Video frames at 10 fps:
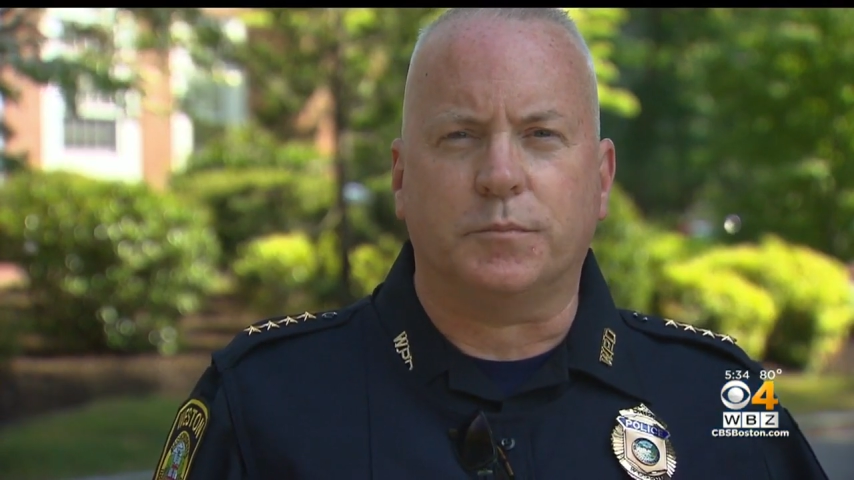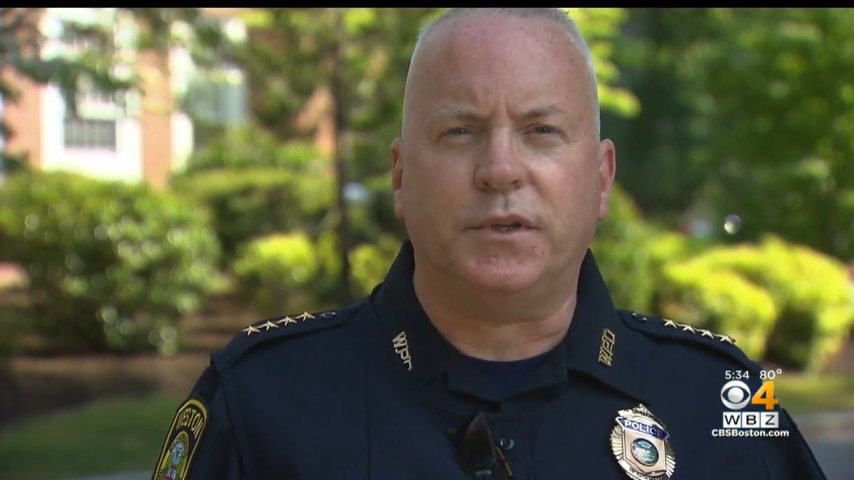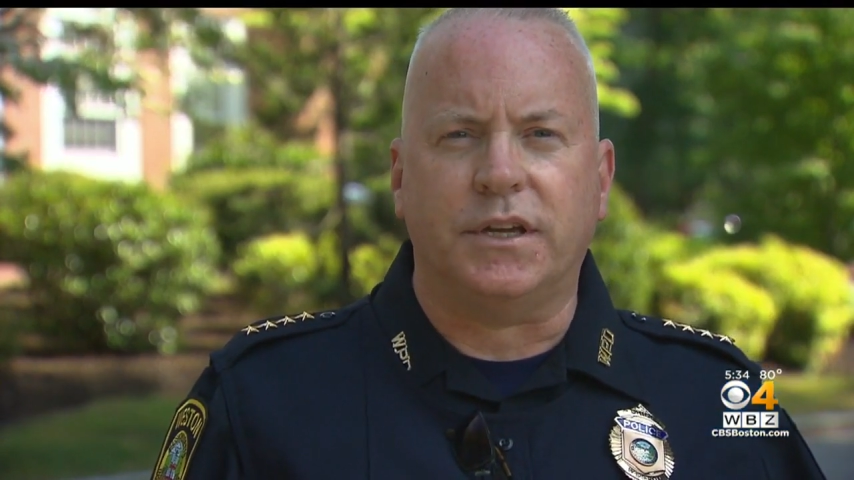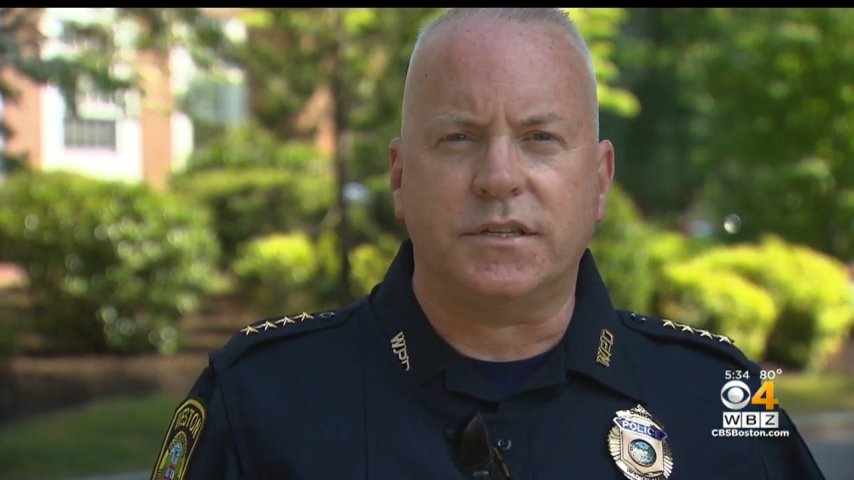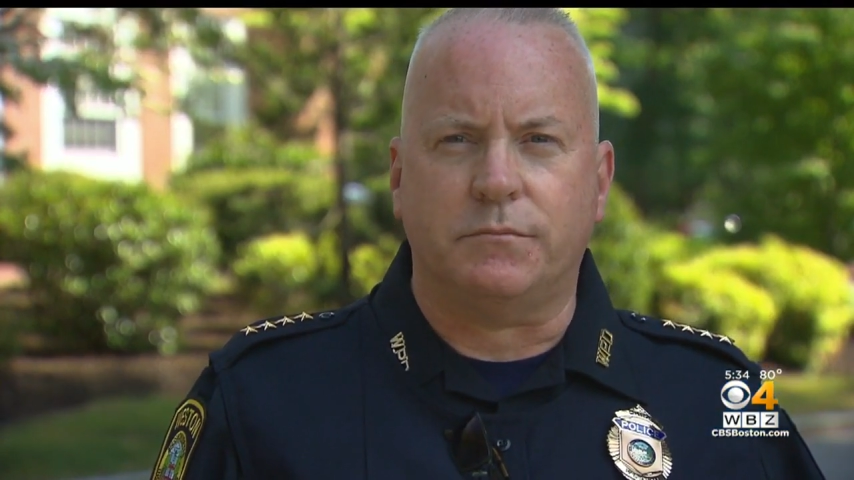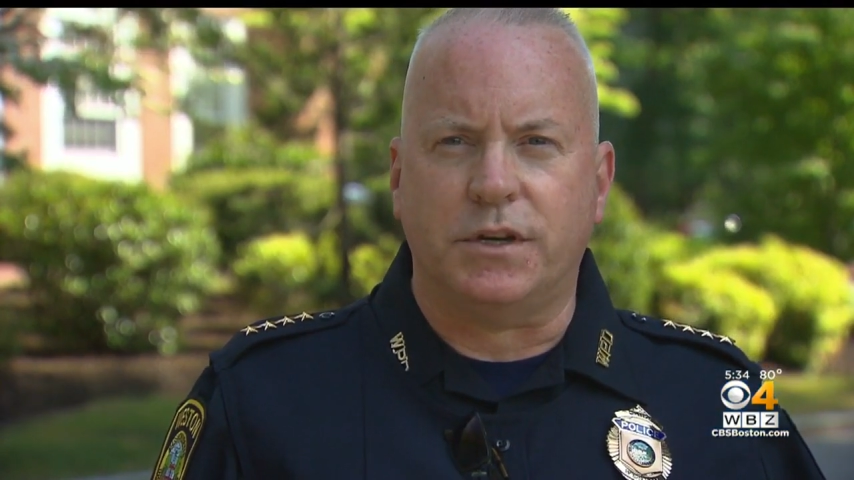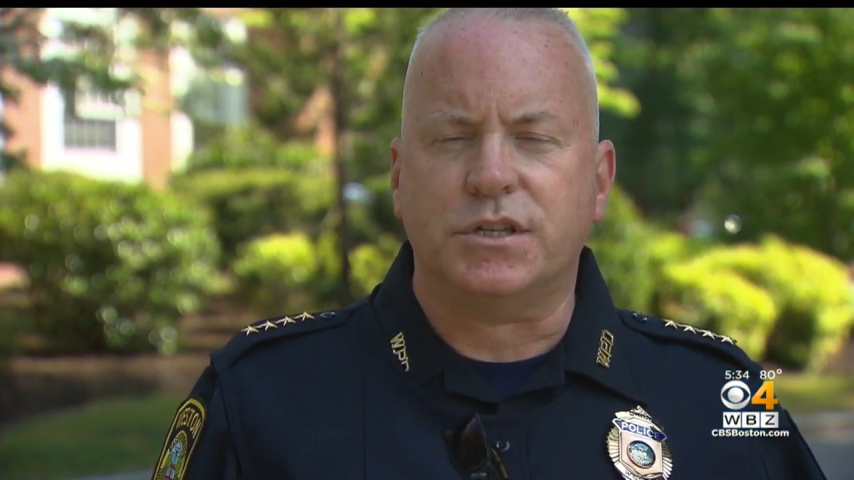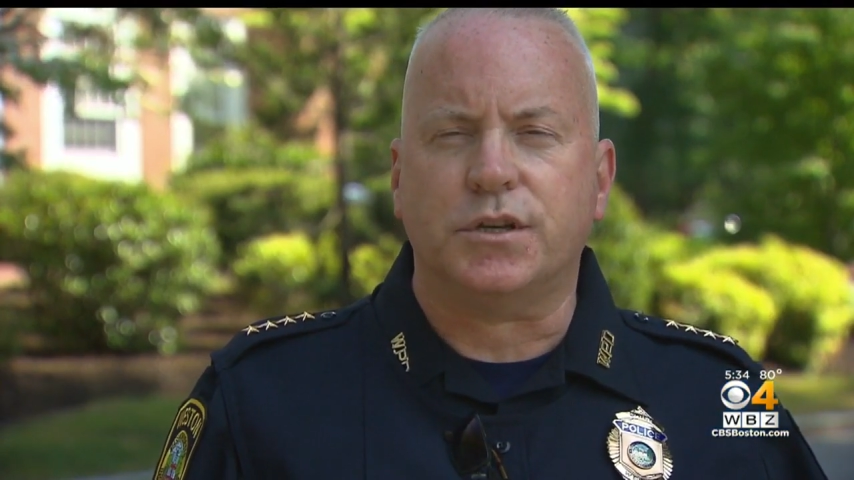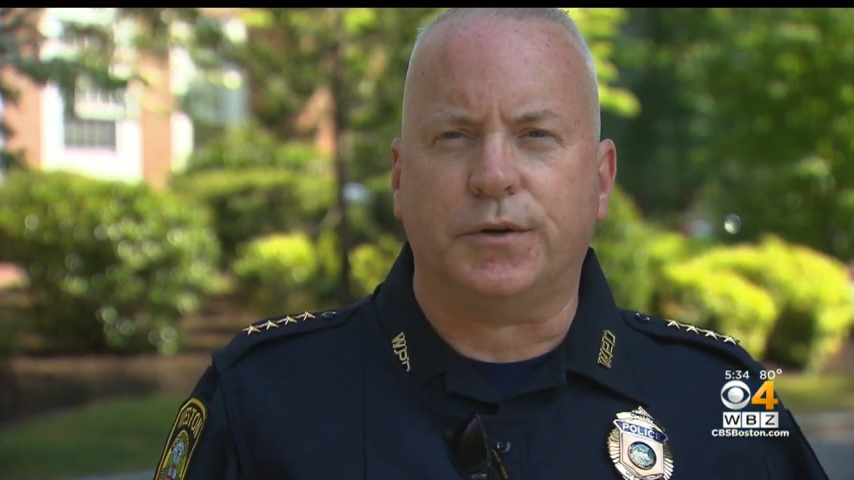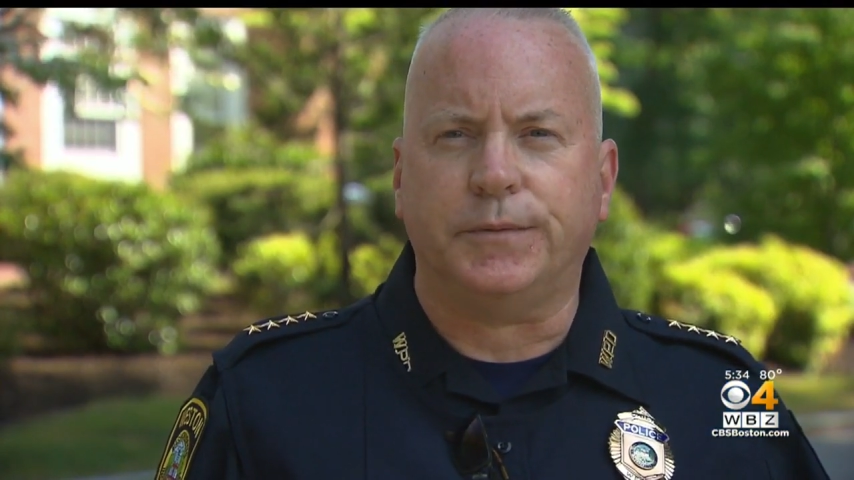took place in
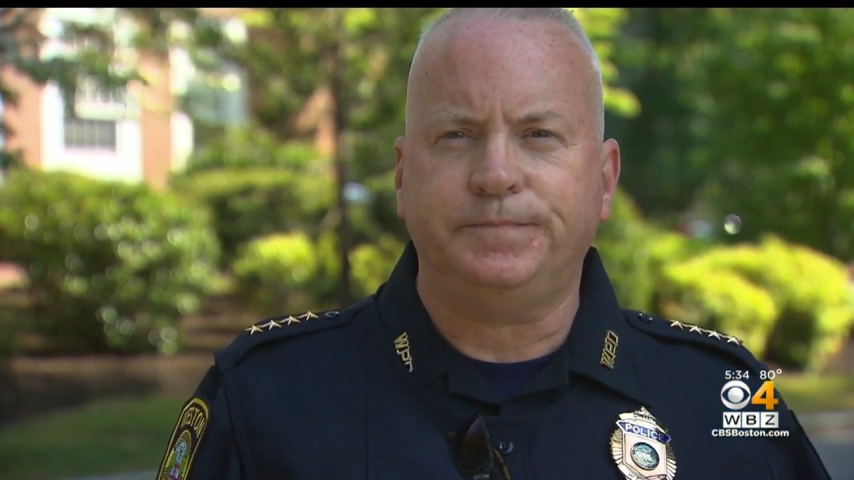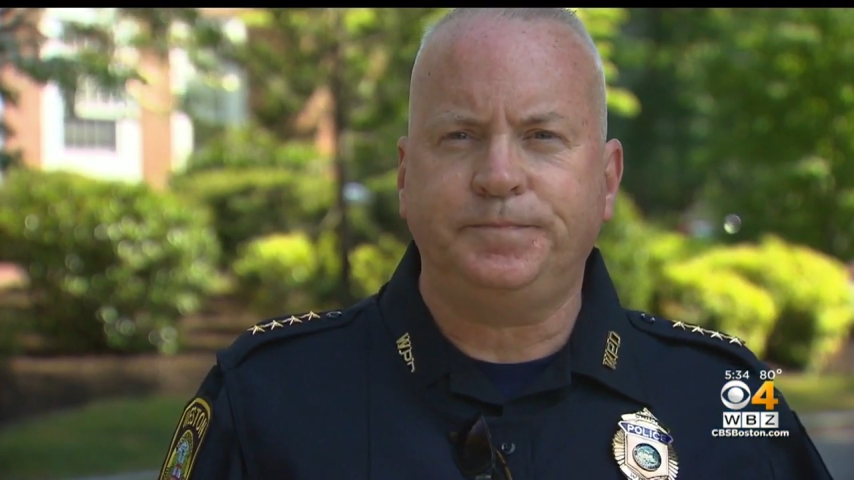Minnesota.